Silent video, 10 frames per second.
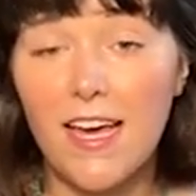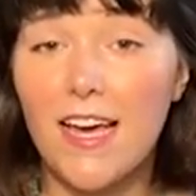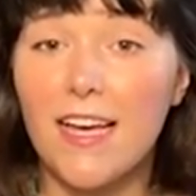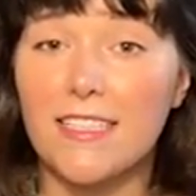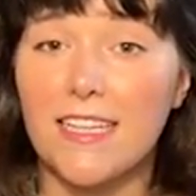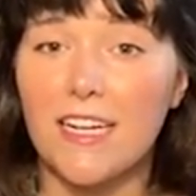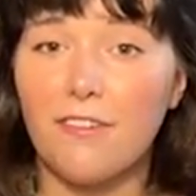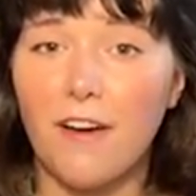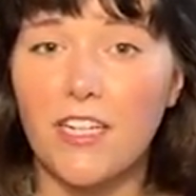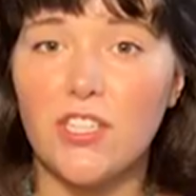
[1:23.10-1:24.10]
is that if
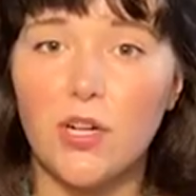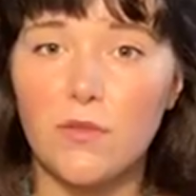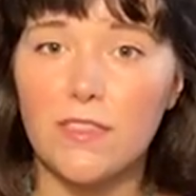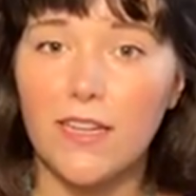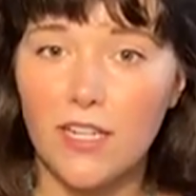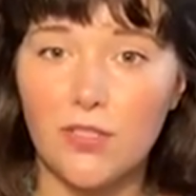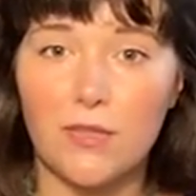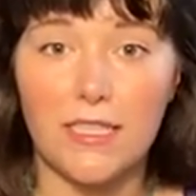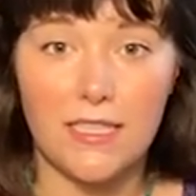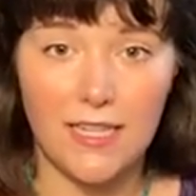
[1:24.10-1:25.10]
I don't schedule
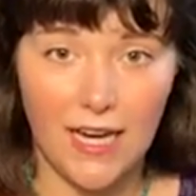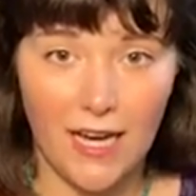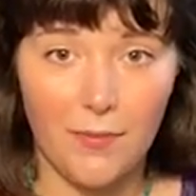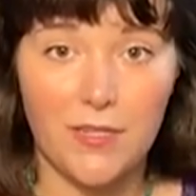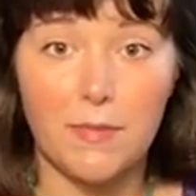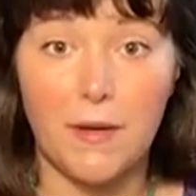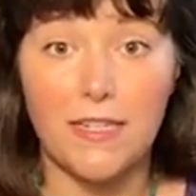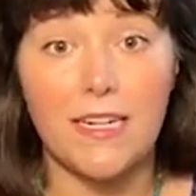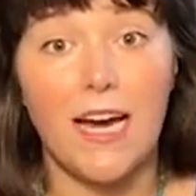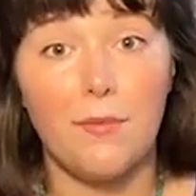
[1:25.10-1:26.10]
in time to spend
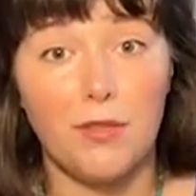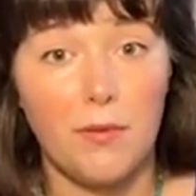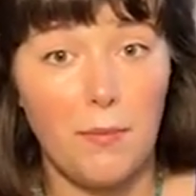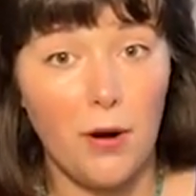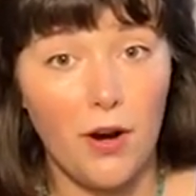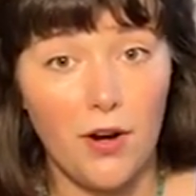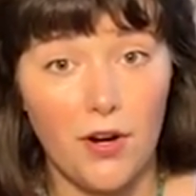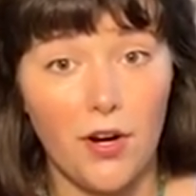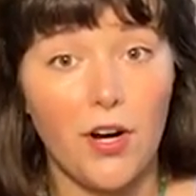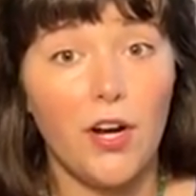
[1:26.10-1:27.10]
time with my
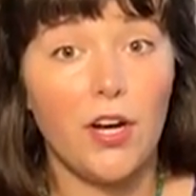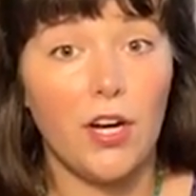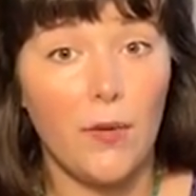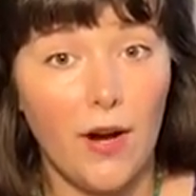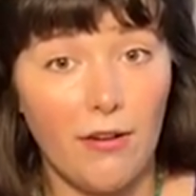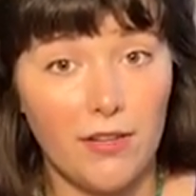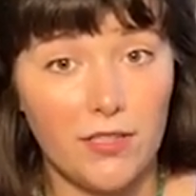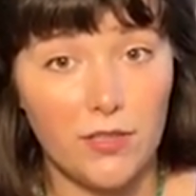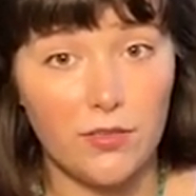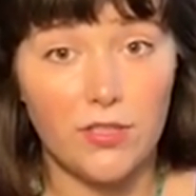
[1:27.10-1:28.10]
partner, go out on
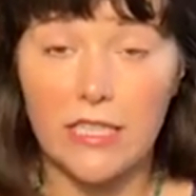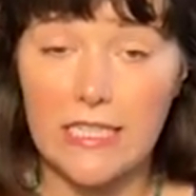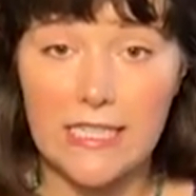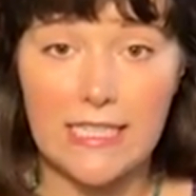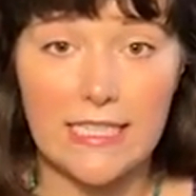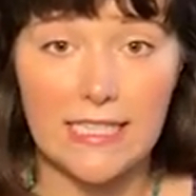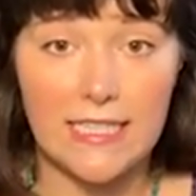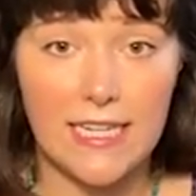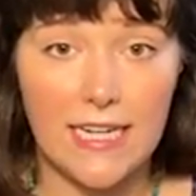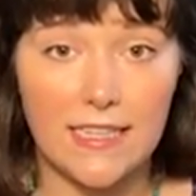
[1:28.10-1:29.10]
socially distanced
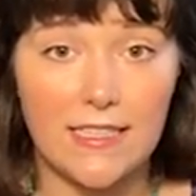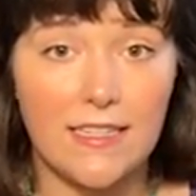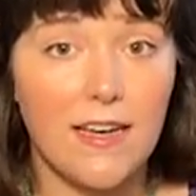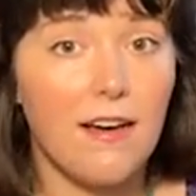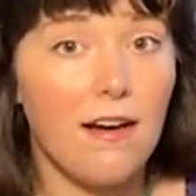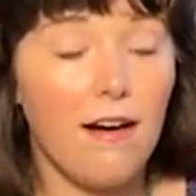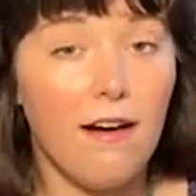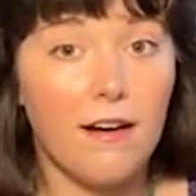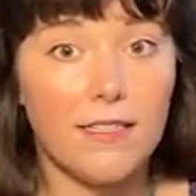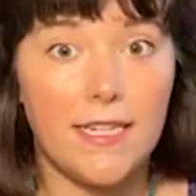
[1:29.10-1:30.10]
dates,
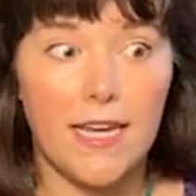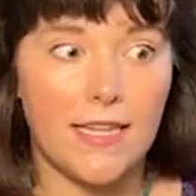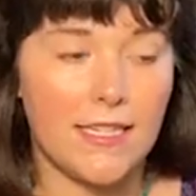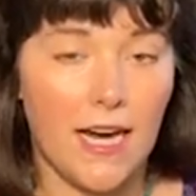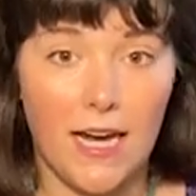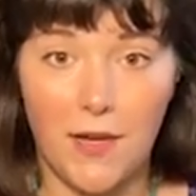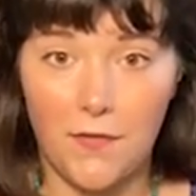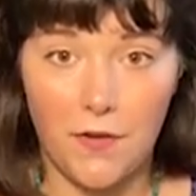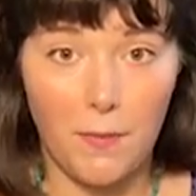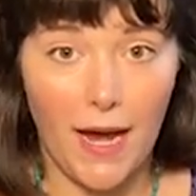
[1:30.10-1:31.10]
take time
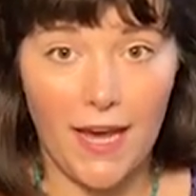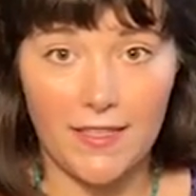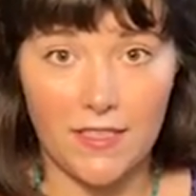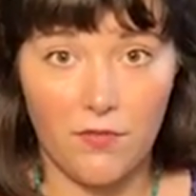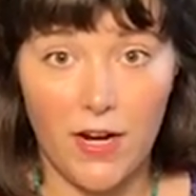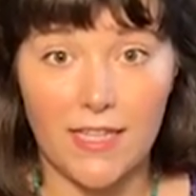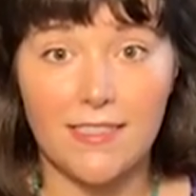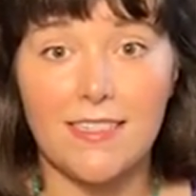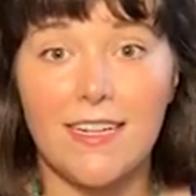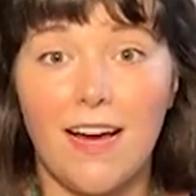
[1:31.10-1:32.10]
for baths and
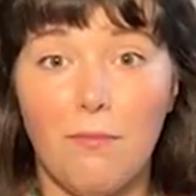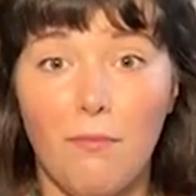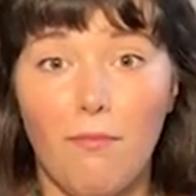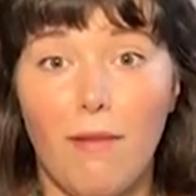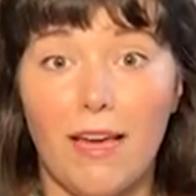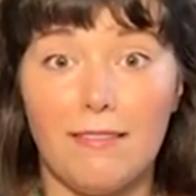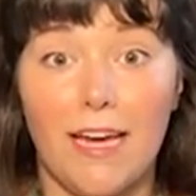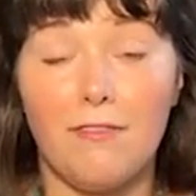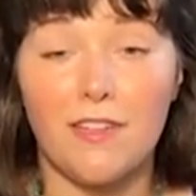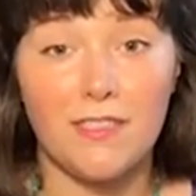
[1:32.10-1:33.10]
rest, my life
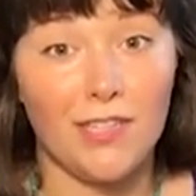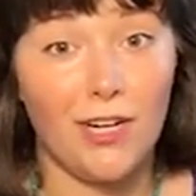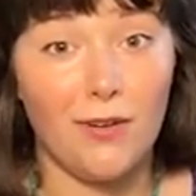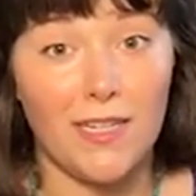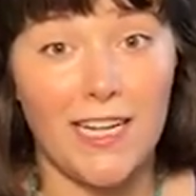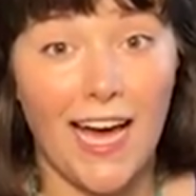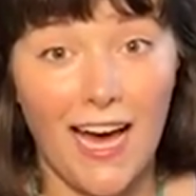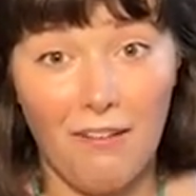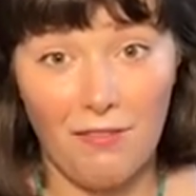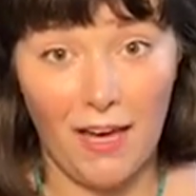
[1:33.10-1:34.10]
isn't going to
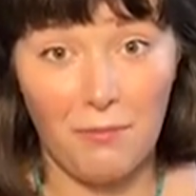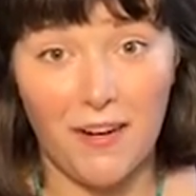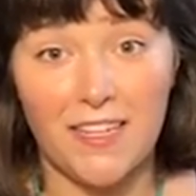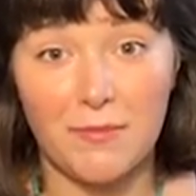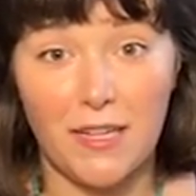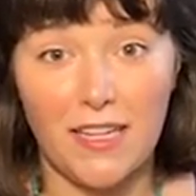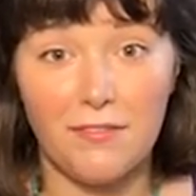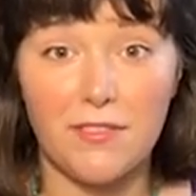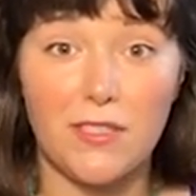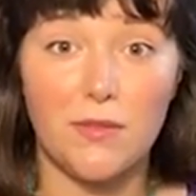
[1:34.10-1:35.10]
have that because my life
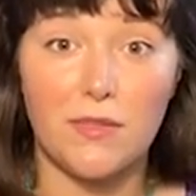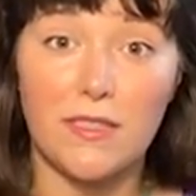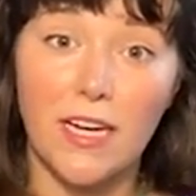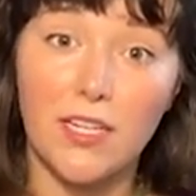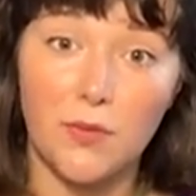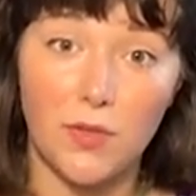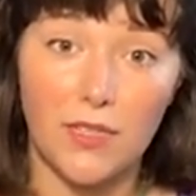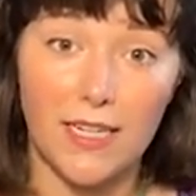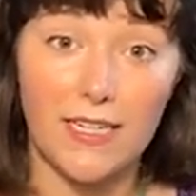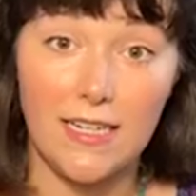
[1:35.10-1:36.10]
is so scheduled.
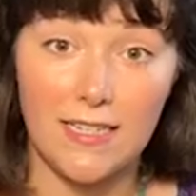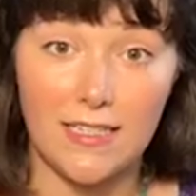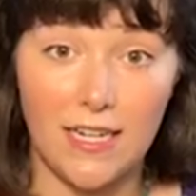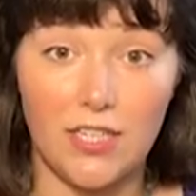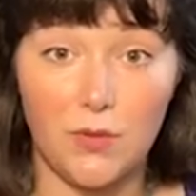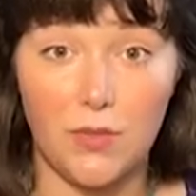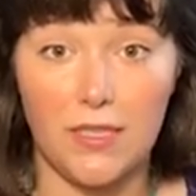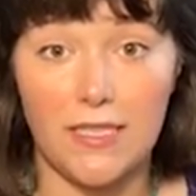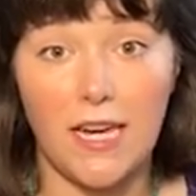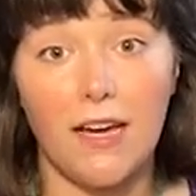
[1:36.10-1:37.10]
I need to schedule in
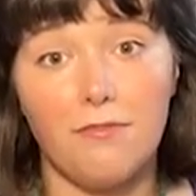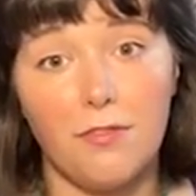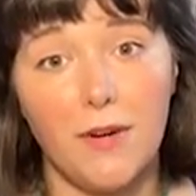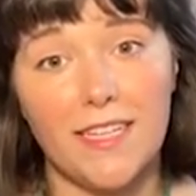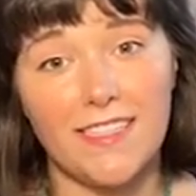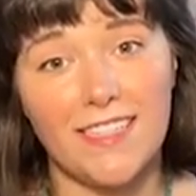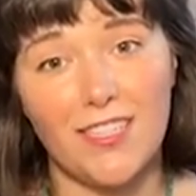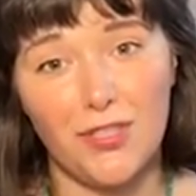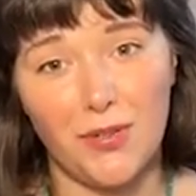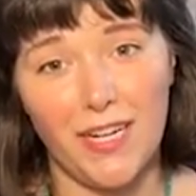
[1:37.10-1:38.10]
time for rest and
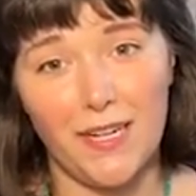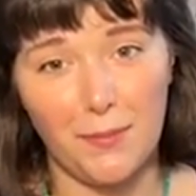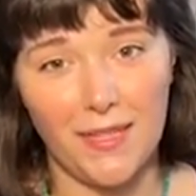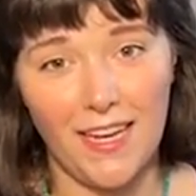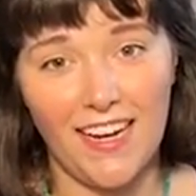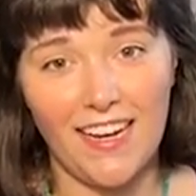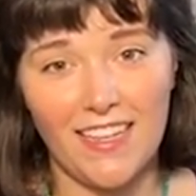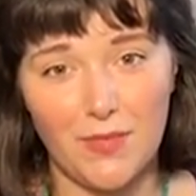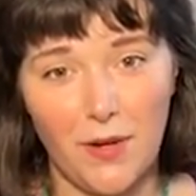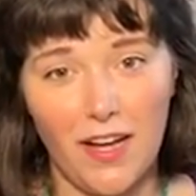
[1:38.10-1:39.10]
joy and play
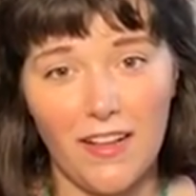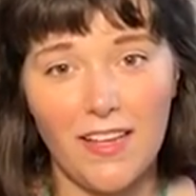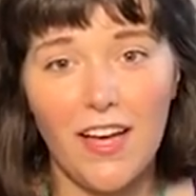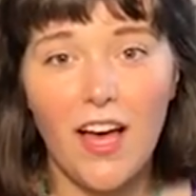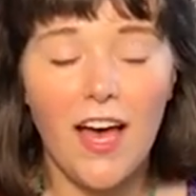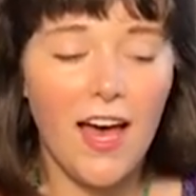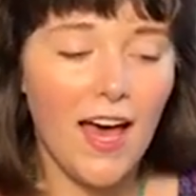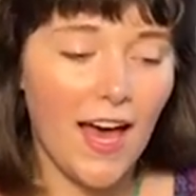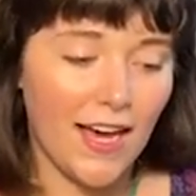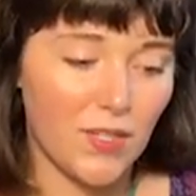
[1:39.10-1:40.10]
as well.
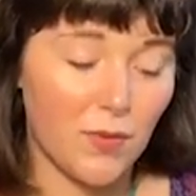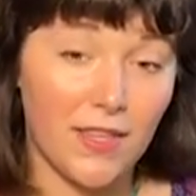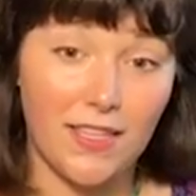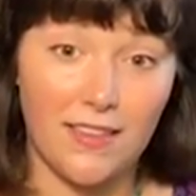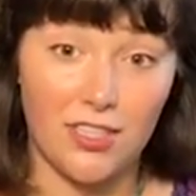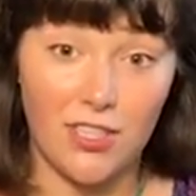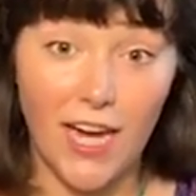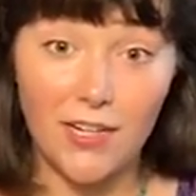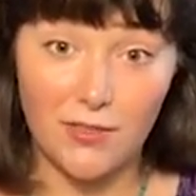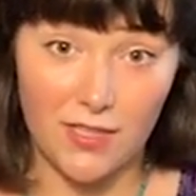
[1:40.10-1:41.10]
And within the
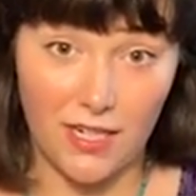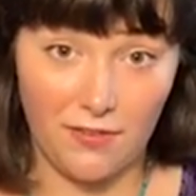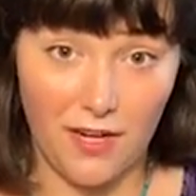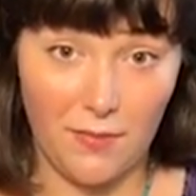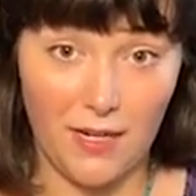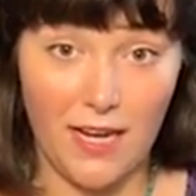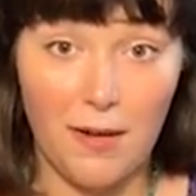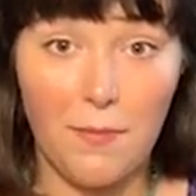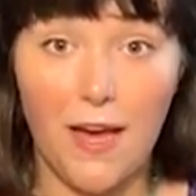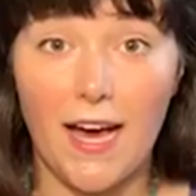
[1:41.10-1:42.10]
shadow stuff coming
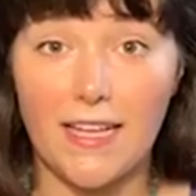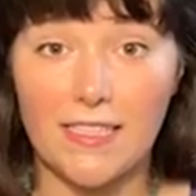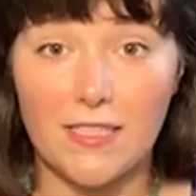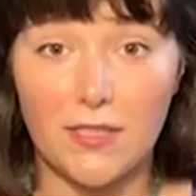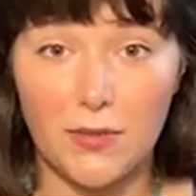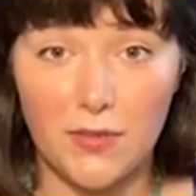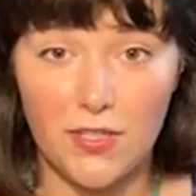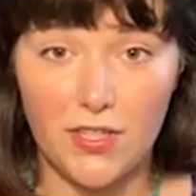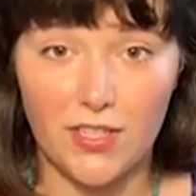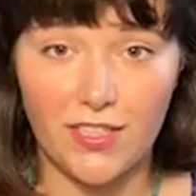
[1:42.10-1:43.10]
up, as Lucy
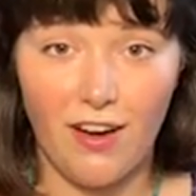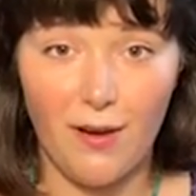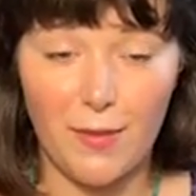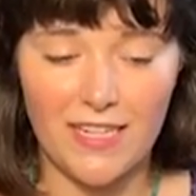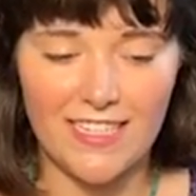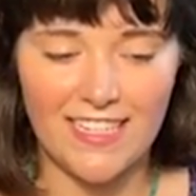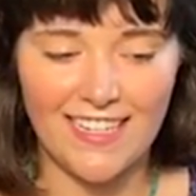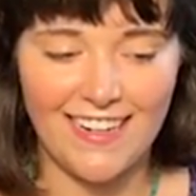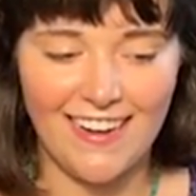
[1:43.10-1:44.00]
just commented,